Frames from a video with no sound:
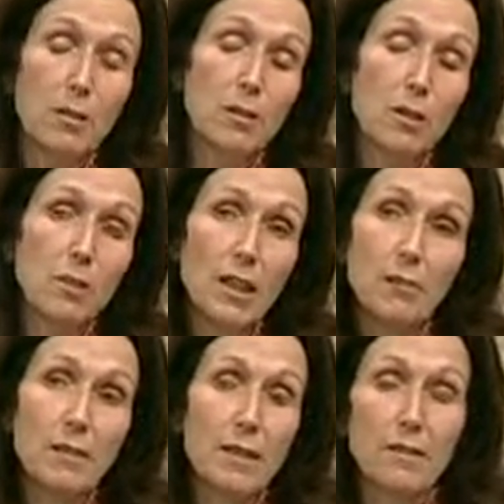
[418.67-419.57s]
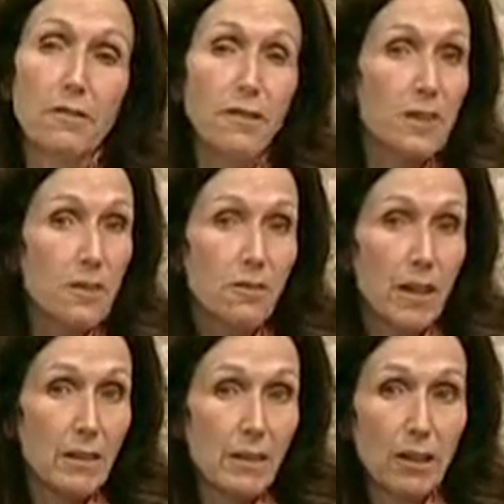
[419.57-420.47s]
Sometimes that's a
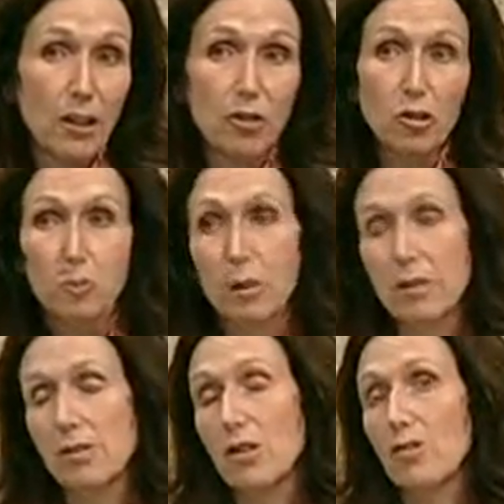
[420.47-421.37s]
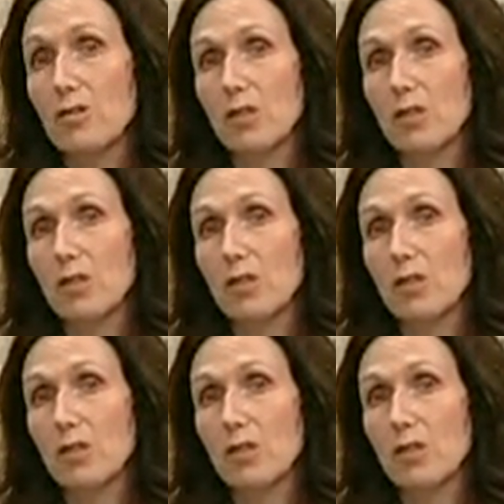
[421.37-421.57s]
face-to-face encounter, but there's also